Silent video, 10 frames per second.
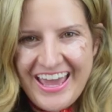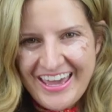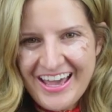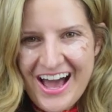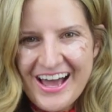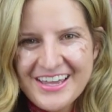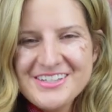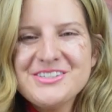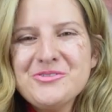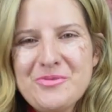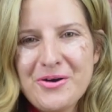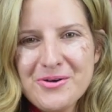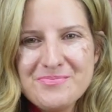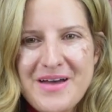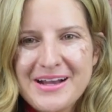Hey guys,
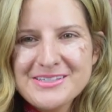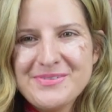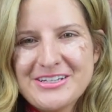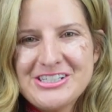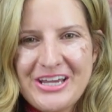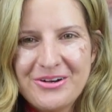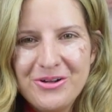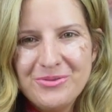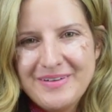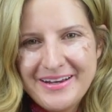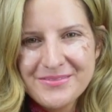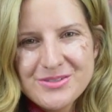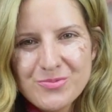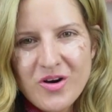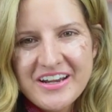welcome back to my channel. My name
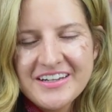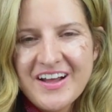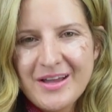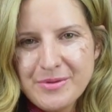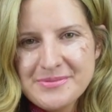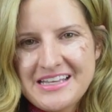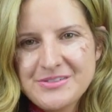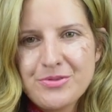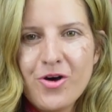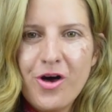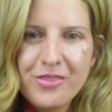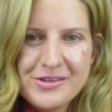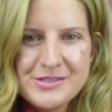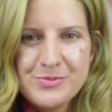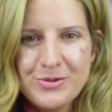is Morgan and I'm obsessed with all
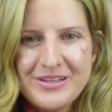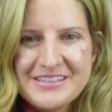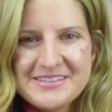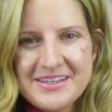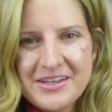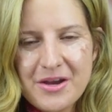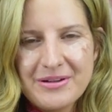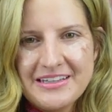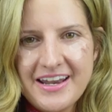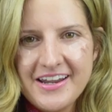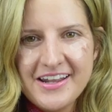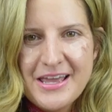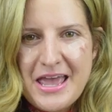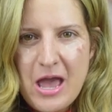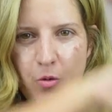things beauty and skincare related.
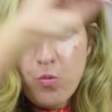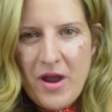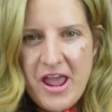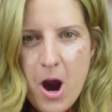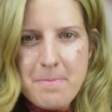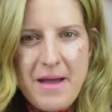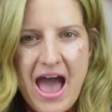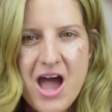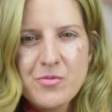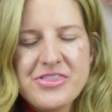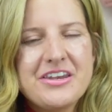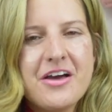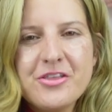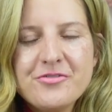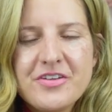And we are back with
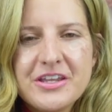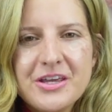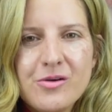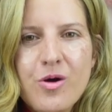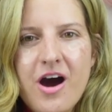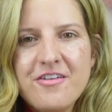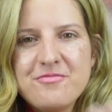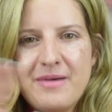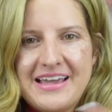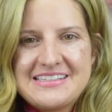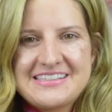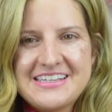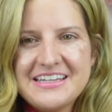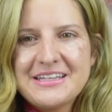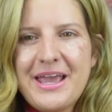another video of my
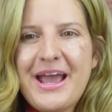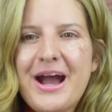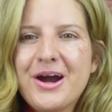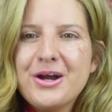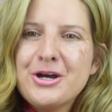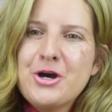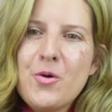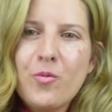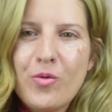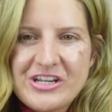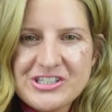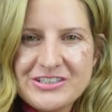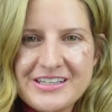skincare wish